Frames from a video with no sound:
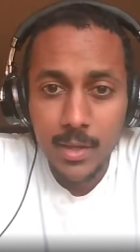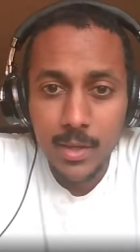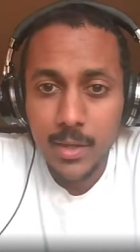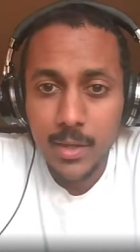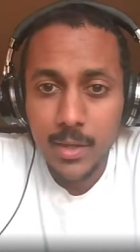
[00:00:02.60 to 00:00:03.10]

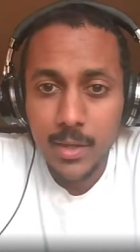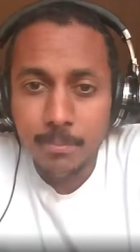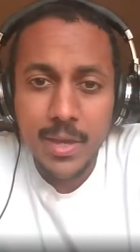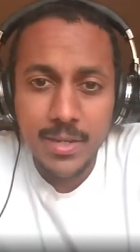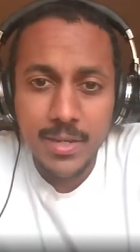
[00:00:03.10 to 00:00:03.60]
Saint
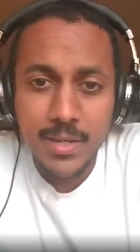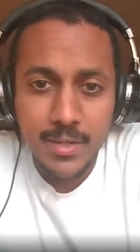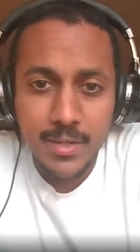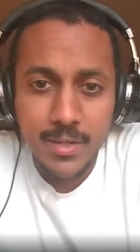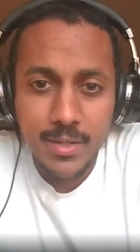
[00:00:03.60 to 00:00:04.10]

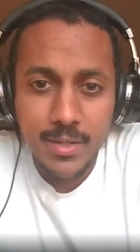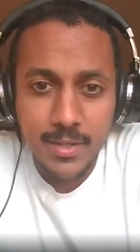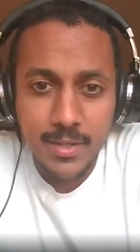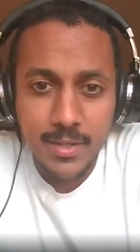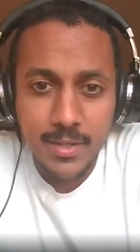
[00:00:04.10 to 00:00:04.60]
Benedict,
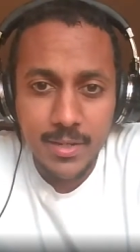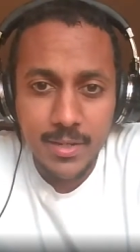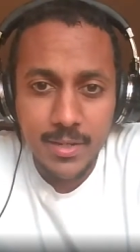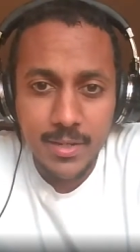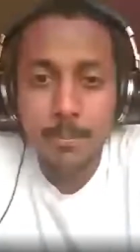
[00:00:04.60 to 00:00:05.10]

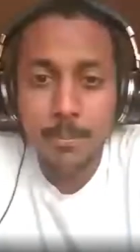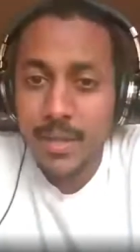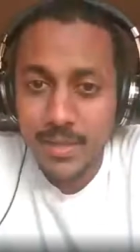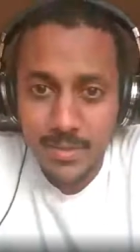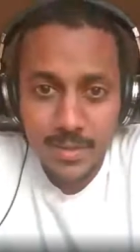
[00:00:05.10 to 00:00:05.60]
Holy
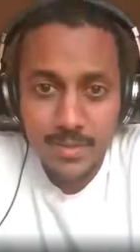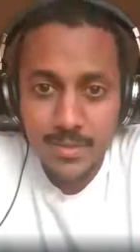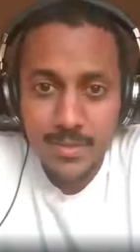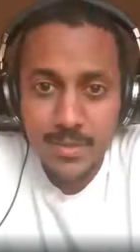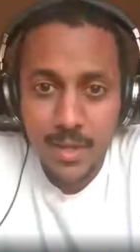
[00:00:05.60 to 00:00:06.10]
Benedict,
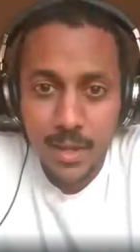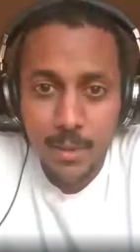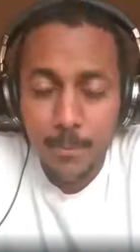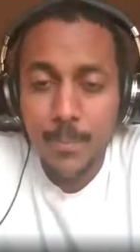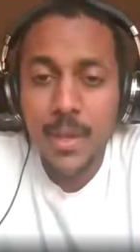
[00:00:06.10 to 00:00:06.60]

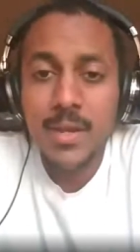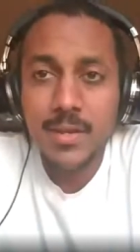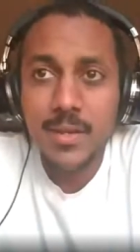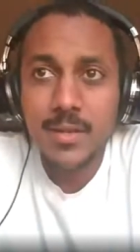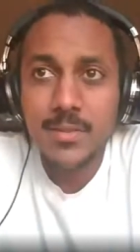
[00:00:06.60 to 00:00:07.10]

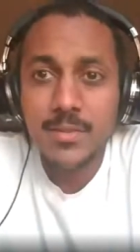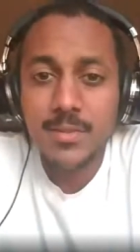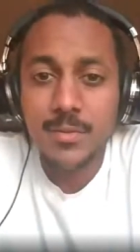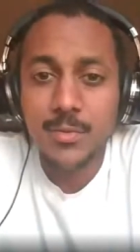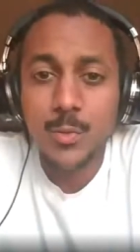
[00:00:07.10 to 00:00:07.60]
Benedict
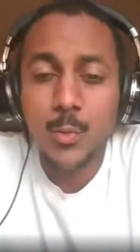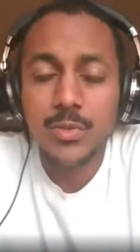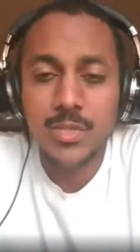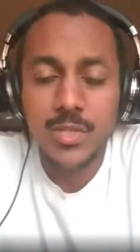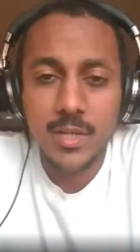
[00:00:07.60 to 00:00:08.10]
of
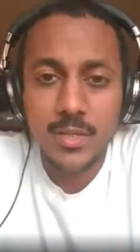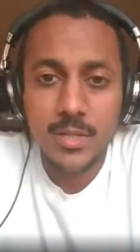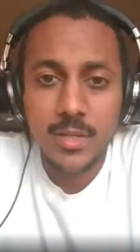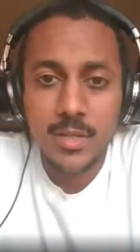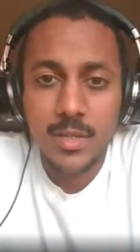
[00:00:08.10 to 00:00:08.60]
Nursia
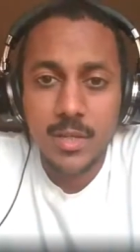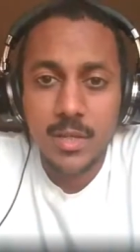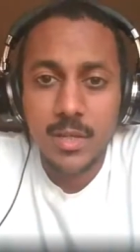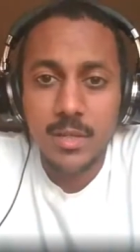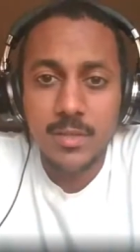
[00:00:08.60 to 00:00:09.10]

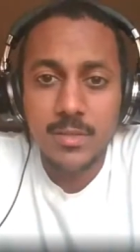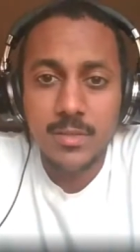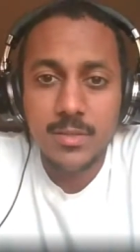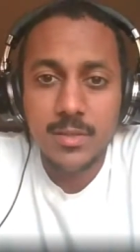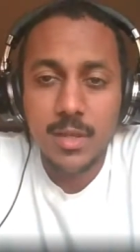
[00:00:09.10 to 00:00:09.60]

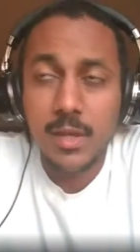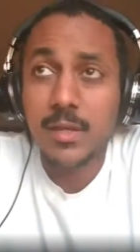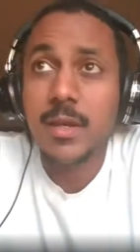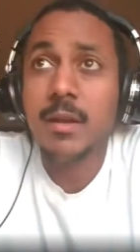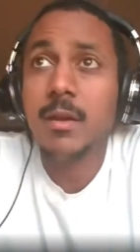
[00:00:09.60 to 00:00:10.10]
is
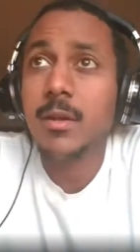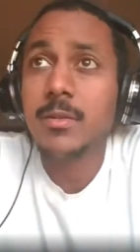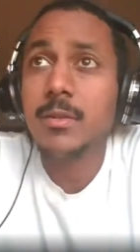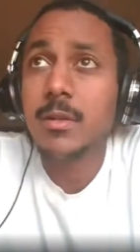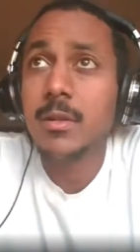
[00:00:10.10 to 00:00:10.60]
a
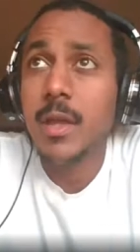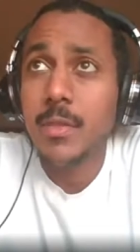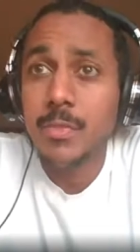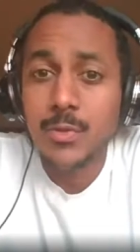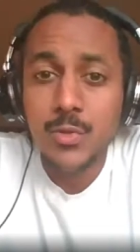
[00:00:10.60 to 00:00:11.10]
character
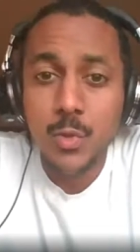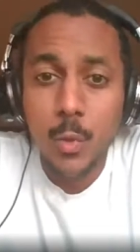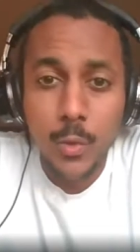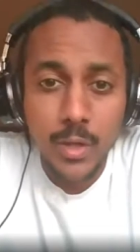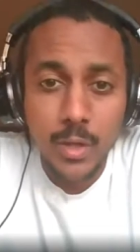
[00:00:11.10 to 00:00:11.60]
in the
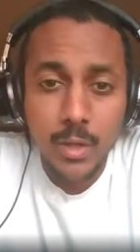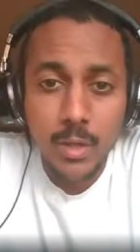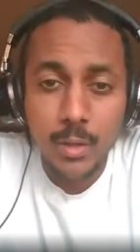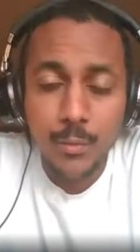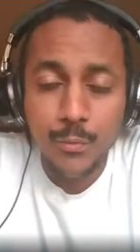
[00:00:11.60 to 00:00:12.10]
story
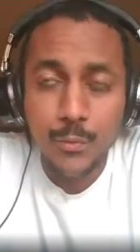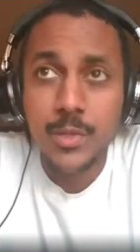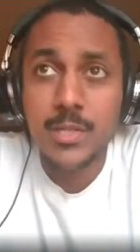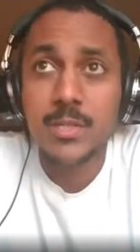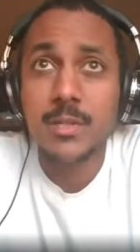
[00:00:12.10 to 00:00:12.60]
of
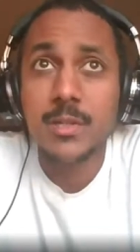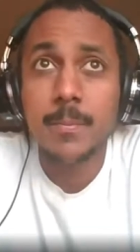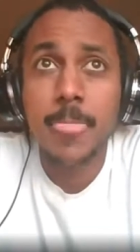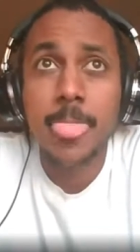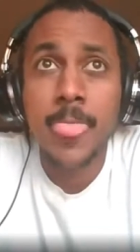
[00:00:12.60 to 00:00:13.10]
Christendom